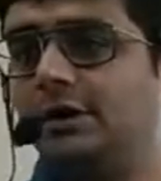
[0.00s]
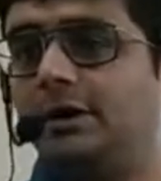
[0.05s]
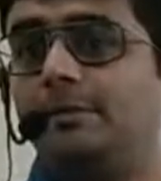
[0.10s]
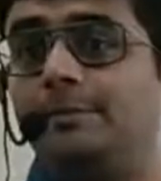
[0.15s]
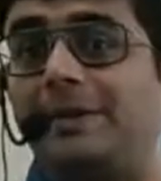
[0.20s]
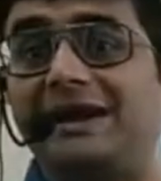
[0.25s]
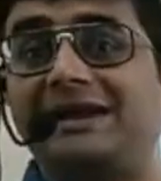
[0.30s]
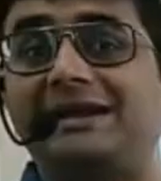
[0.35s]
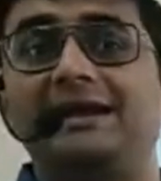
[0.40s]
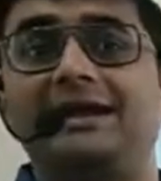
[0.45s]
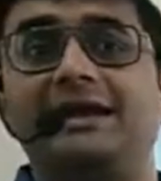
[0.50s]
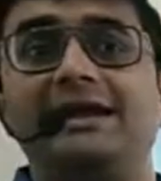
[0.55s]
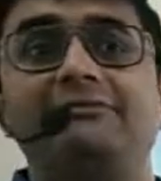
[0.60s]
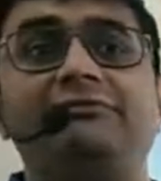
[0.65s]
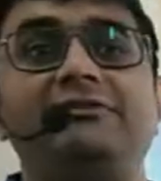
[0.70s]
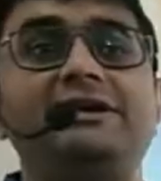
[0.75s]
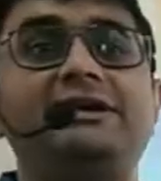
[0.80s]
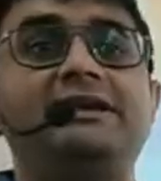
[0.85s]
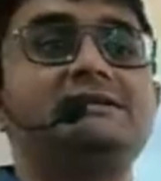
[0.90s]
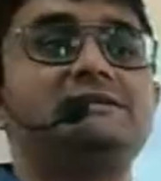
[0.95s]
But
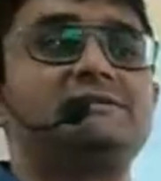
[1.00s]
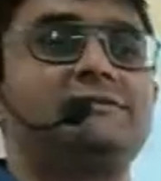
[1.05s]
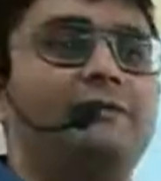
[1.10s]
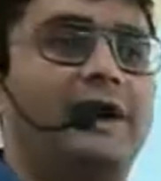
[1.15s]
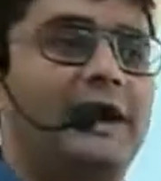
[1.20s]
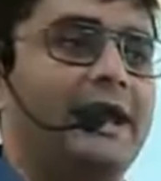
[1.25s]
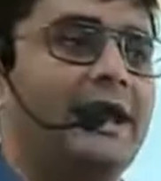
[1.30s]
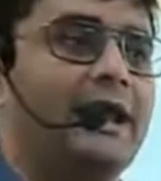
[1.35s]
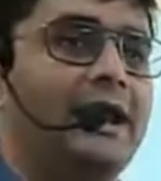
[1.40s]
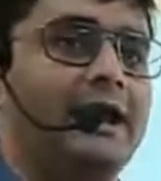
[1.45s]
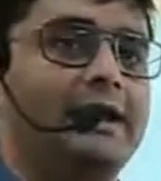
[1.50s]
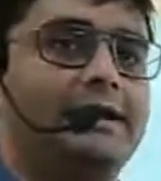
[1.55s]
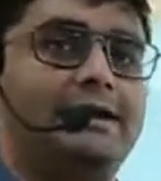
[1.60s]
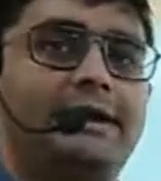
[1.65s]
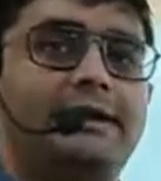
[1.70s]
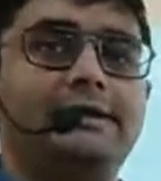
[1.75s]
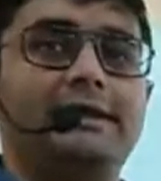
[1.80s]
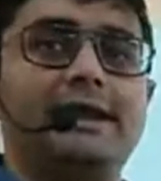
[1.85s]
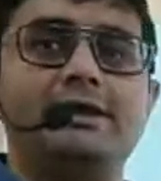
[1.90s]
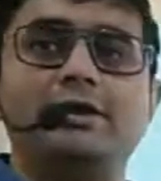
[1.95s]
if it is
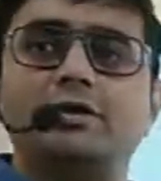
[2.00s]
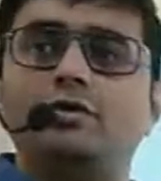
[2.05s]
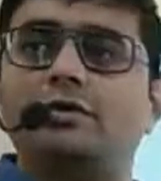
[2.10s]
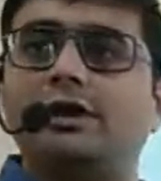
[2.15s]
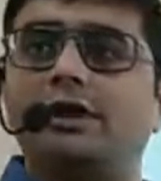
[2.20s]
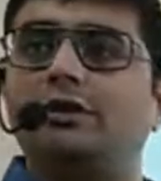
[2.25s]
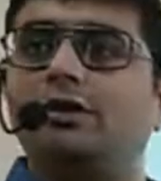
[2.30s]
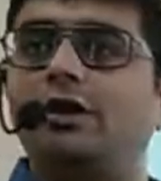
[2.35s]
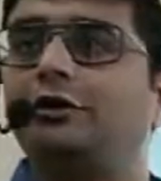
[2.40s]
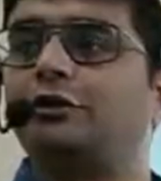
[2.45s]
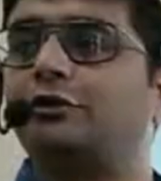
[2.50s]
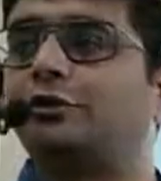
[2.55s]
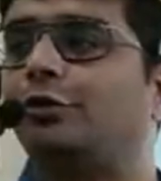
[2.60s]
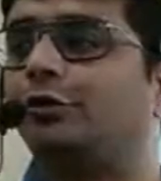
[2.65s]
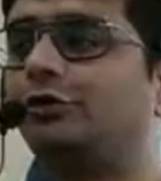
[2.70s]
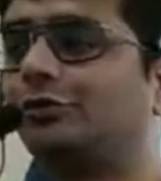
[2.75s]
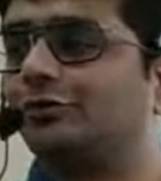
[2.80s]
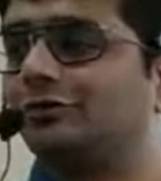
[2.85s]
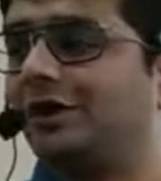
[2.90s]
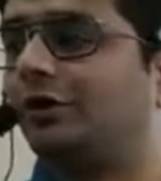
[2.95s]
violated, then you cannot
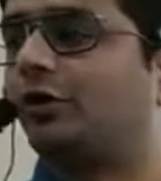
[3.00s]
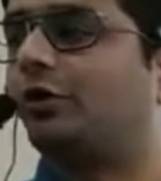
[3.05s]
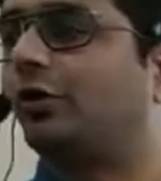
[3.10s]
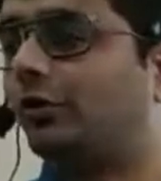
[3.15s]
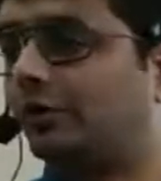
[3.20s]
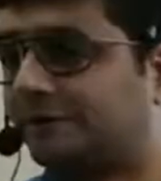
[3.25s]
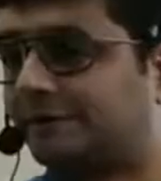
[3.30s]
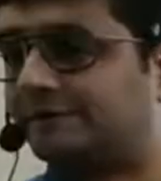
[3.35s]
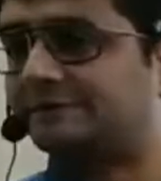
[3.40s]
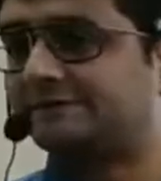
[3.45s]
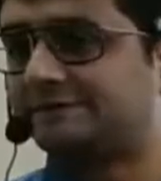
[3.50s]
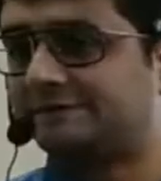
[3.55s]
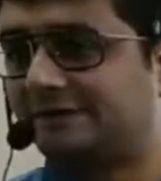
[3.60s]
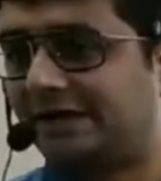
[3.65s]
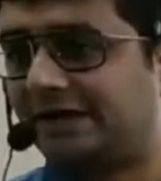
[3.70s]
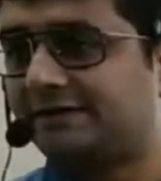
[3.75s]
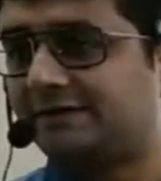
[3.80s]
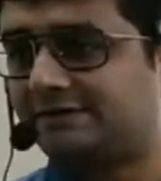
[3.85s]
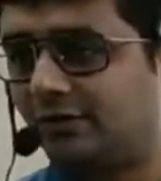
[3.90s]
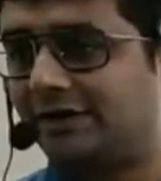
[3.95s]
go to the courts.
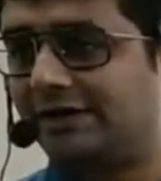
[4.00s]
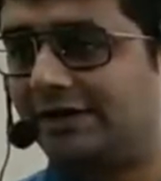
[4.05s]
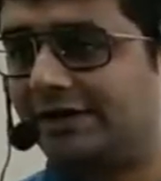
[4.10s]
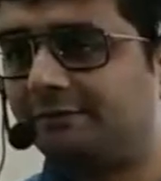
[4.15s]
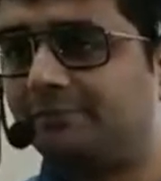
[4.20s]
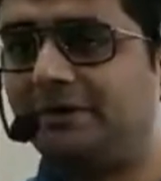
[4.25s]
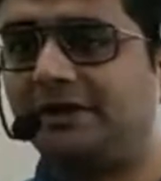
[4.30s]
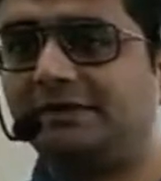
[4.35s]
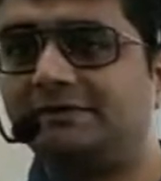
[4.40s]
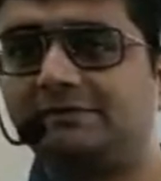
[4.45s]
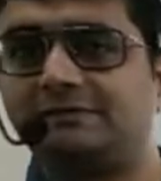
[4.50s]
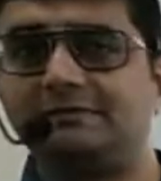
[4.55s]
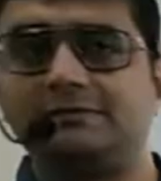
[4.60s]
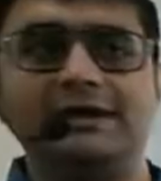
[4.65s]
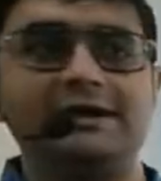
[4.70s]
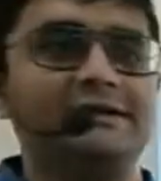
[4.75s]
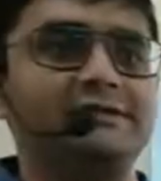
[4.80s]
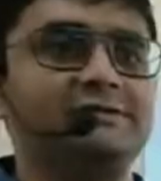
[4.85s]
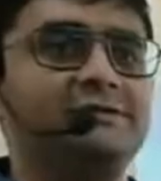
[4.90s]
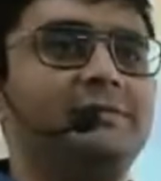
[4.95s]
That is what it means.
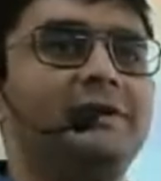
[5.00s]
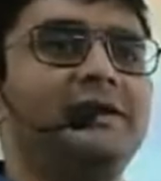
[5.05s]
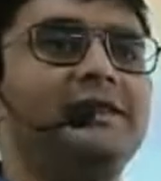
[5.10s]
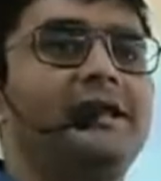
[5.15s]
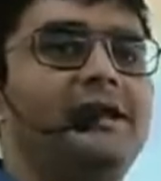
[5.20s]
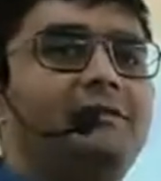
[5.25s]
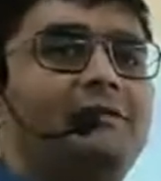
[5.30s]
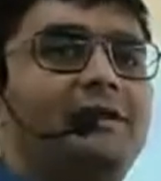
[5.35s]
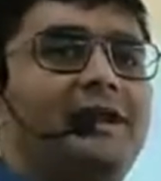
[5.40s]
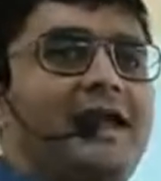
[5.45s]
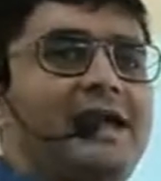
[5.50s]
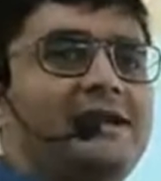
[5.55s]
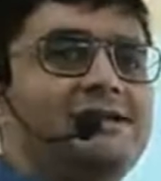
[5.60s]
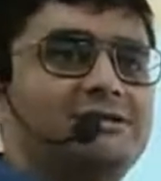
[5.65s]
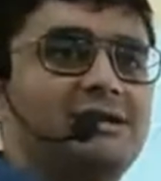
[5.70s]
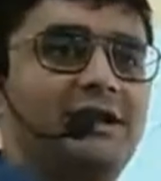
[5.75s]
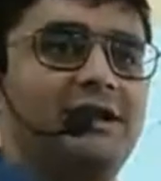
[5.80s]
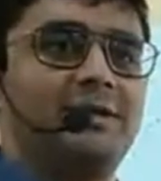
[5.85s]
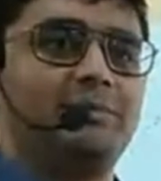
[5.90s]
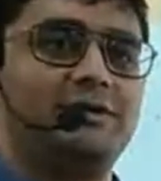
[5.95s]
It doesn't mean that when
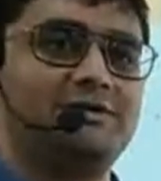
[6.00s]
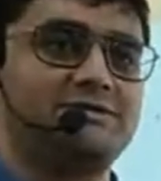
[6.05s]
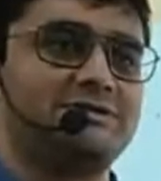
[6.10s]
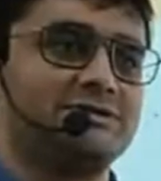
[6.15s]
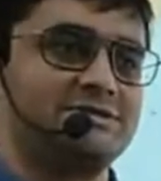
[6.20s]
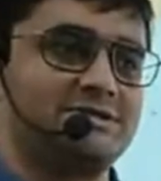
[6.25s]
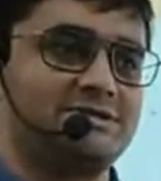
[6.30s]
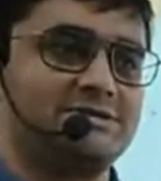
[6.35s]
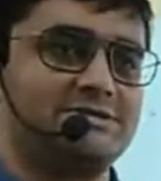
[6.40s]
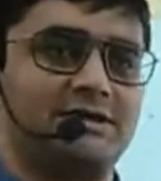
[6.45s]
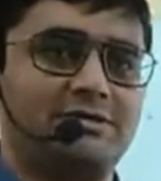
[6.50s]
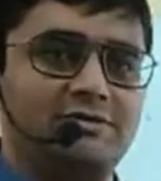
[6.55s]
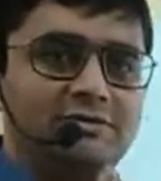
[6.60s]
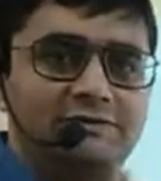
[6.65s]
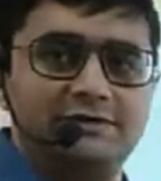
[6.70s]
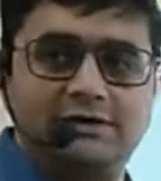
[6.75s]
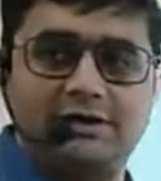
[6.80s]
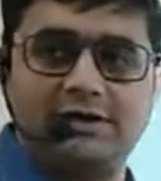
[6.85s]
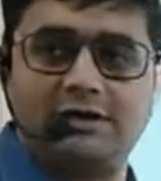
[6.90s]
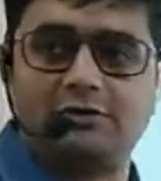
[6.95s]
national emergency is there, you
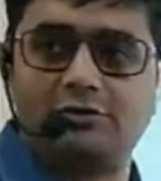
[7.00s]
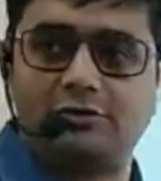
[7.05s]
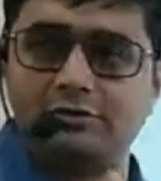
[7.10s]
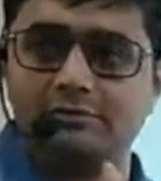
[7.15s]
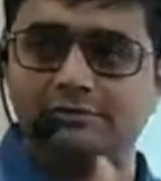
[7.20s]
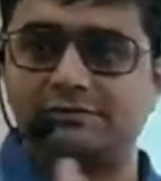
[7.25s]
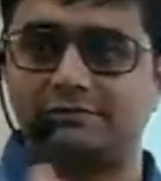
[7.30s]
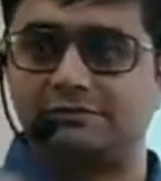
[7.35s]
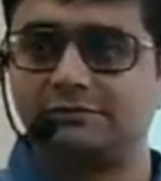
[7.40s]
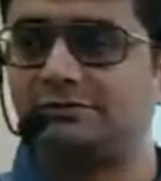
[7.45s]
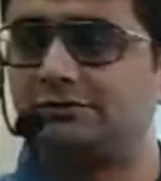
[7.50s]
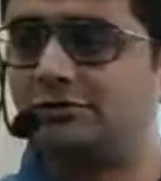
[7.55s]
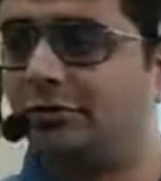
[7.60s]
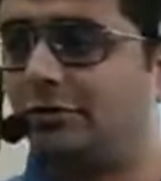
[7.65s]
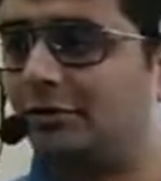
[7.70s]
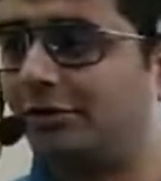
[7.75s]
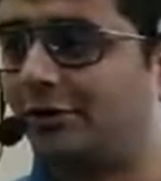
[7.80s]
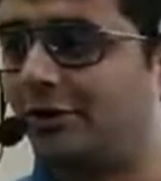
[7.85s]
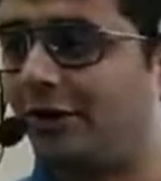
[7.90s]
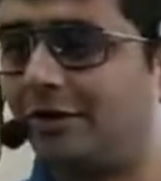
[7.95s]
sit at home,
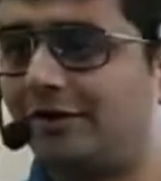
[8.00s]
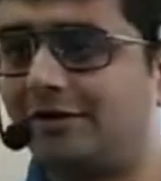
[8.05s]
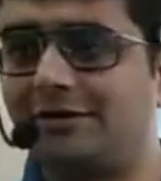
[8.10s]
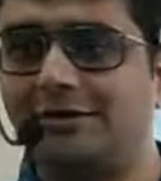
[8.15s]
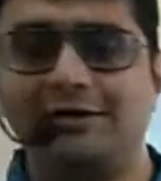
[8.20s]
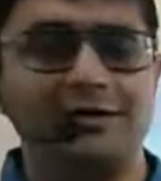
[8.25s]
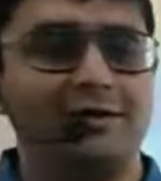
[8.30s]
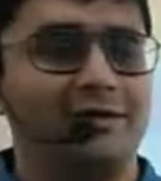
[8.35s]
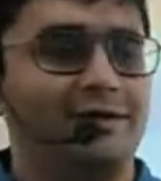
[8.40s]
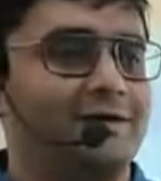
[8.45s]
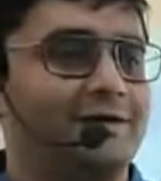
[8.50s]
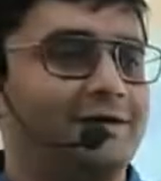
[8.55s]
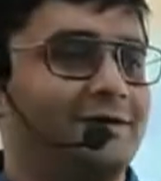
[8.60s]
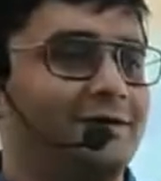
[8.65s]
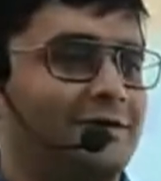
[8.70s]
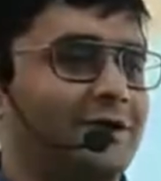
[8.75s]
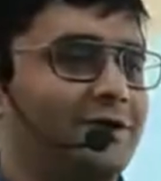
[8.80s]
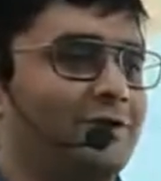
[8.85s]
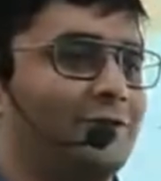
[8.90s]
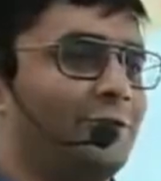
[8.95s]
don't talk,
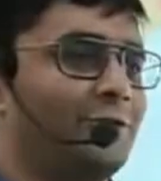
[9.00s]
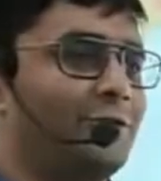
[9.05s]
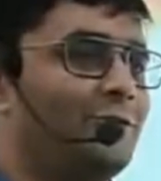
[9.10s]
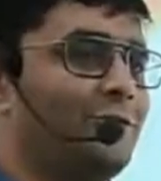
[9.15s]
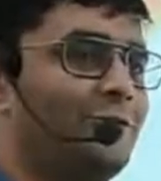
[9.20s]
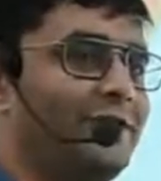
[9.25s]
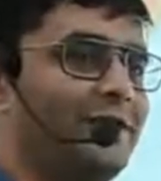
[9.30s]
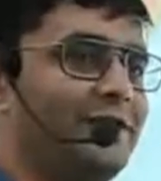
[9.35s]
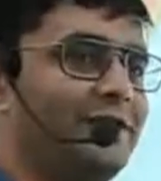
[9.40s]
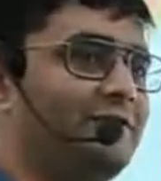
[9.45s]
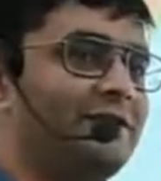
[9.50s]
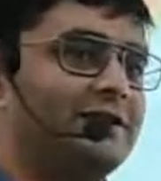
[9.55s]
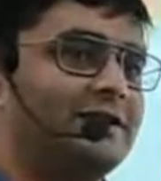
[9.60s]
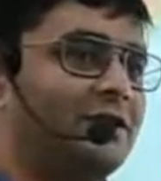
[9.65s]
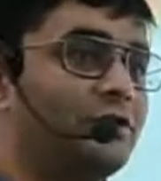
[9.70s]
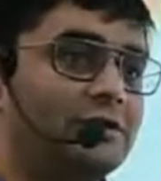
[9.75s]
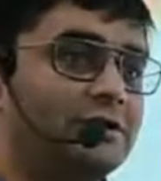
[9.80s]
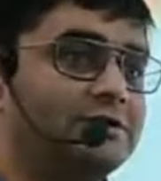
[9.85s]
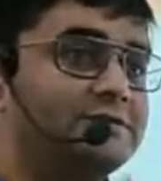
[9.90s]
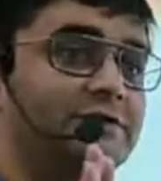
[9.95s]
okay, don't go anywhere.
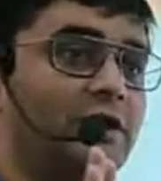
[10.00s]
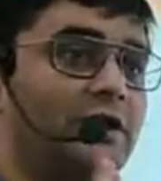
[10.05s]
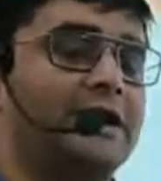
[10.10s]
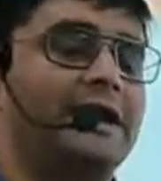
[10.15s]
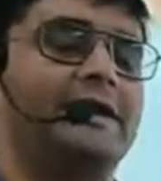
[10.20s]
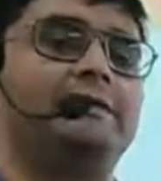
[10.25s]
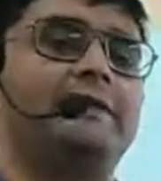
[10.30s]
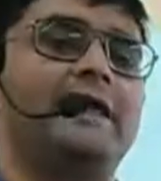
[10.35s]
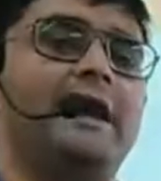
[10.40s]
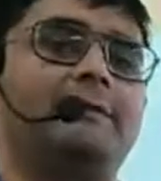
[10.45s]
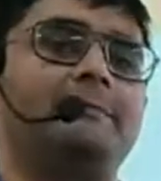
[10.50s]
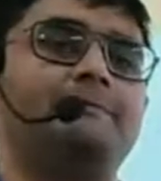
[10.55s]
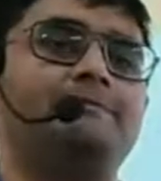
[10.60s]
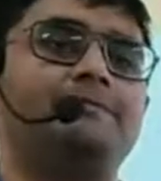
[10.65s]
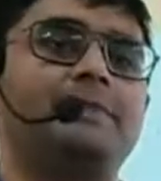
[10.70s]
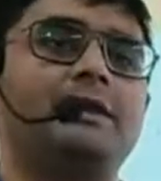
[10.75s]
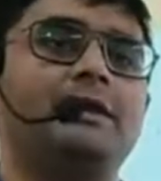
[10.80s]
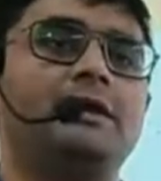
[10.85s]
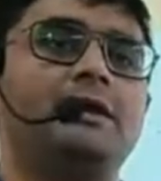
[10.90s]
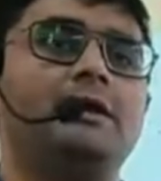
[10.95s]
No, it's not like
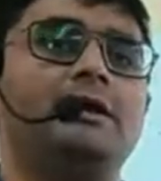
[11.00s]
that.